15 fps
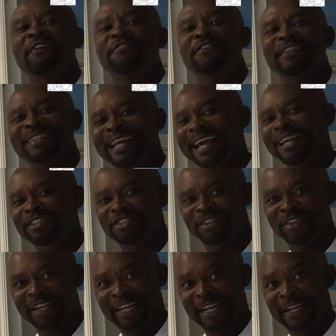there for days
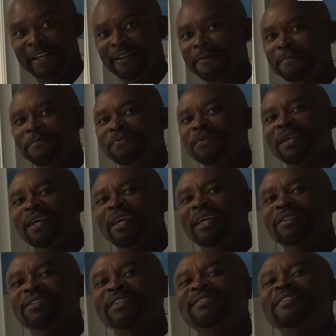on end.
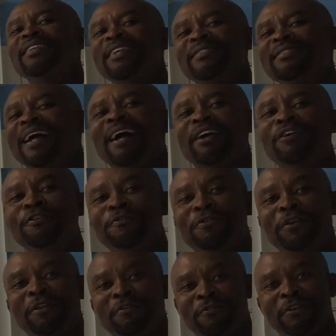It just, it's not good
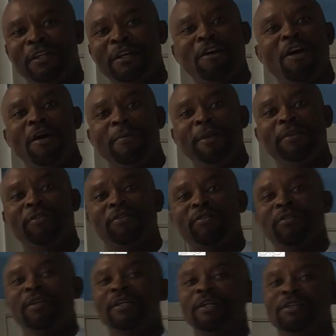for the
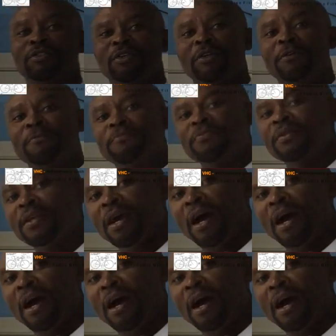garments. So